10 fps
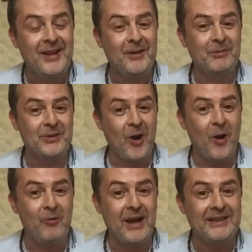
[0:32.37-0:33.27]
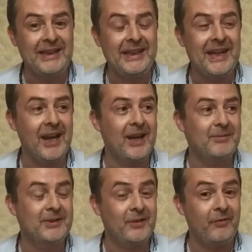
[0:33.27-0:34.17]
there was already
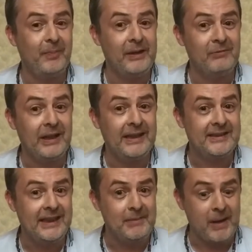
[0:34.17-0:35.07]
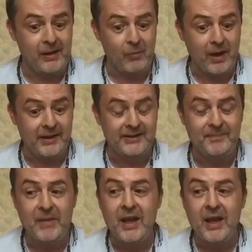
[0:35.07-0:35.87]
stuff being released email-wise.